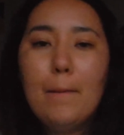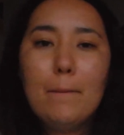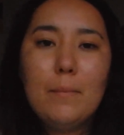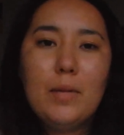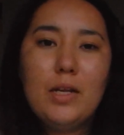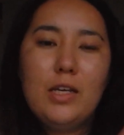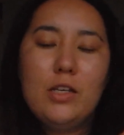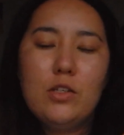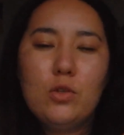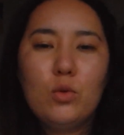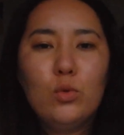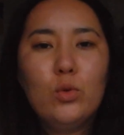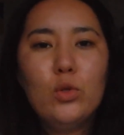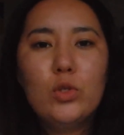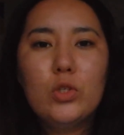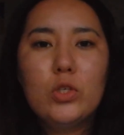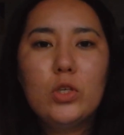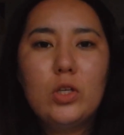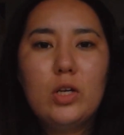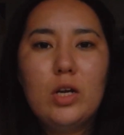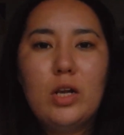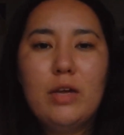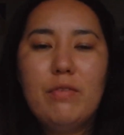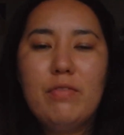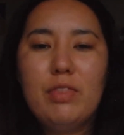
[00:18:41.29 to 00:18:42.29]
please
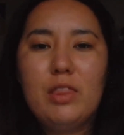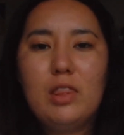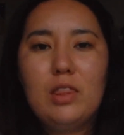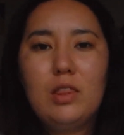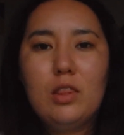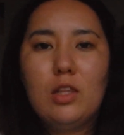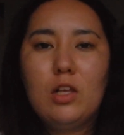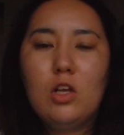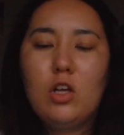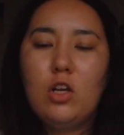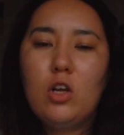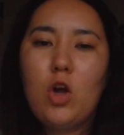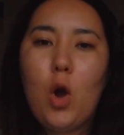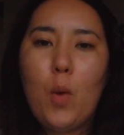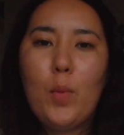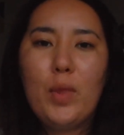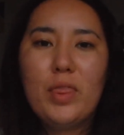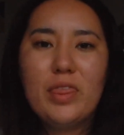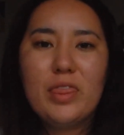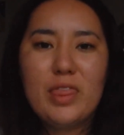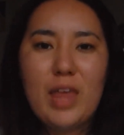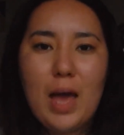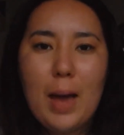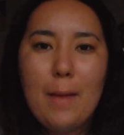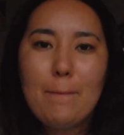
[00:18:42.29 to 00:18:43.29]
also
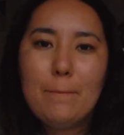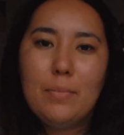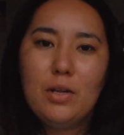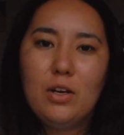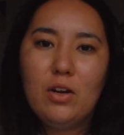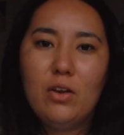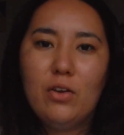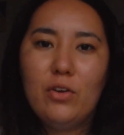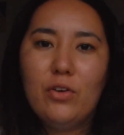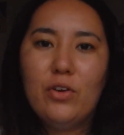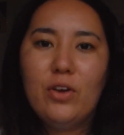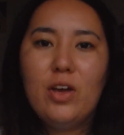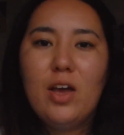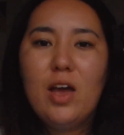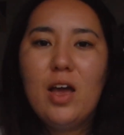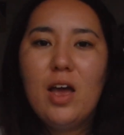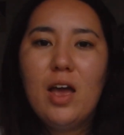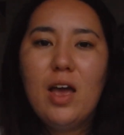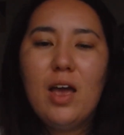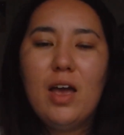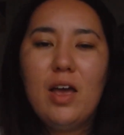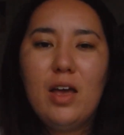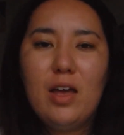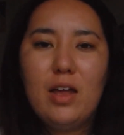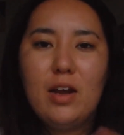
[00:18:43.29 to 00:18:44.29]
comment that below
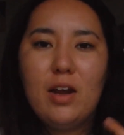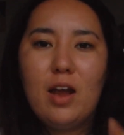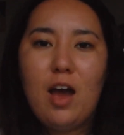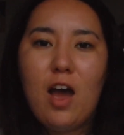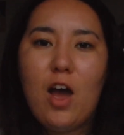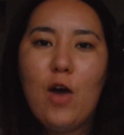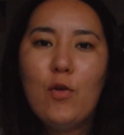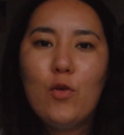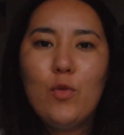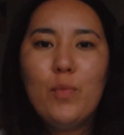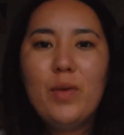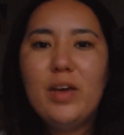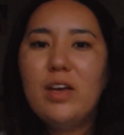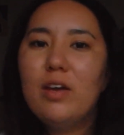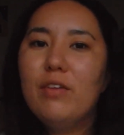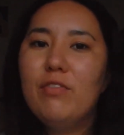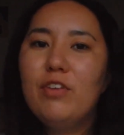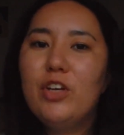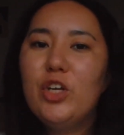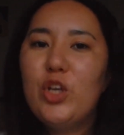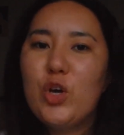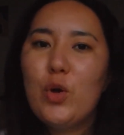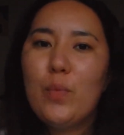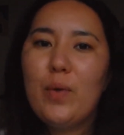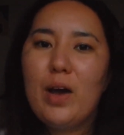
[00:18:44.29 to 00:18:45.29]
and I will make a
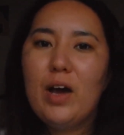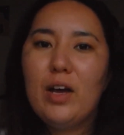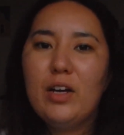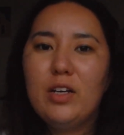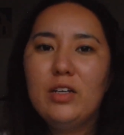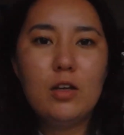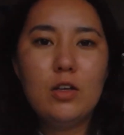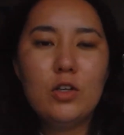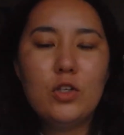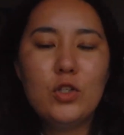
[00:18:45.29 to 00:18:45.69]
video about it.